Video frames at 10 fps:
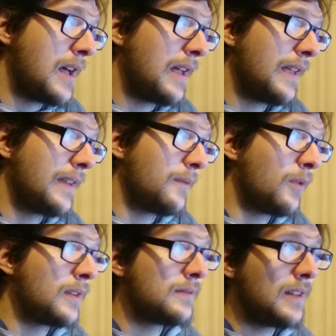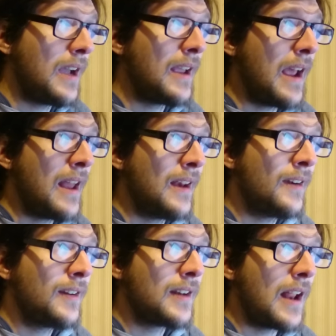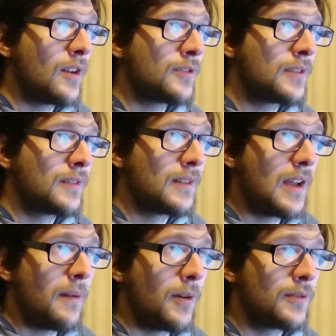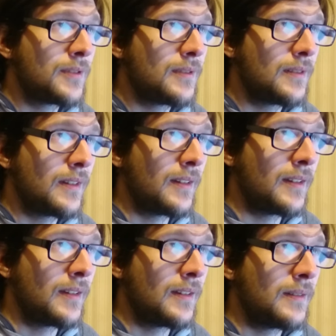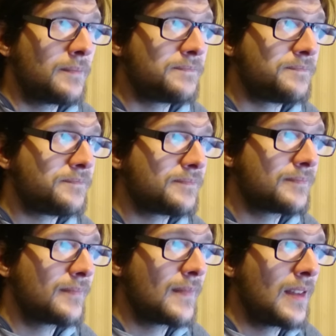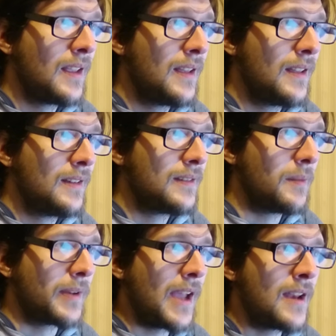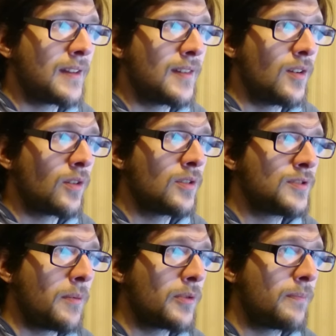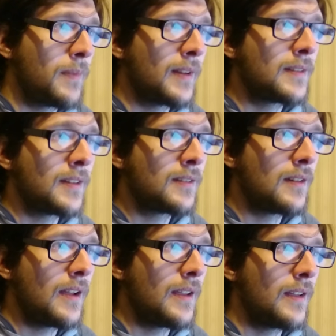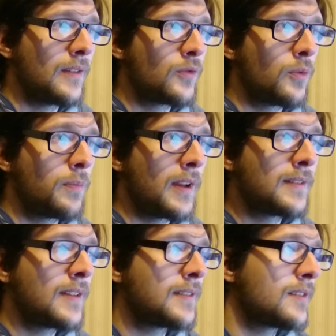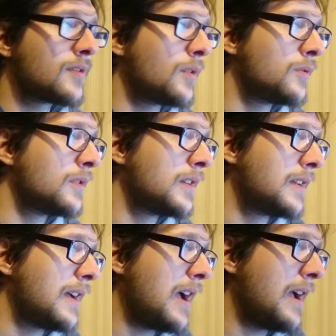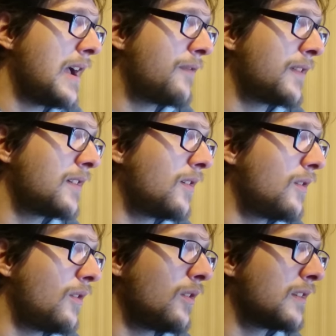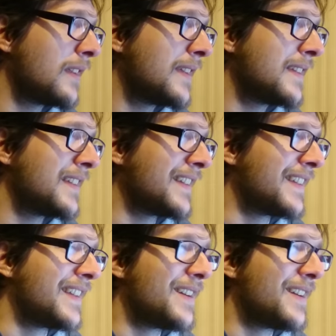uh, well I, I learned a lot about the the mechanics in Okhlos about play test uh, through play testing so I, I think all the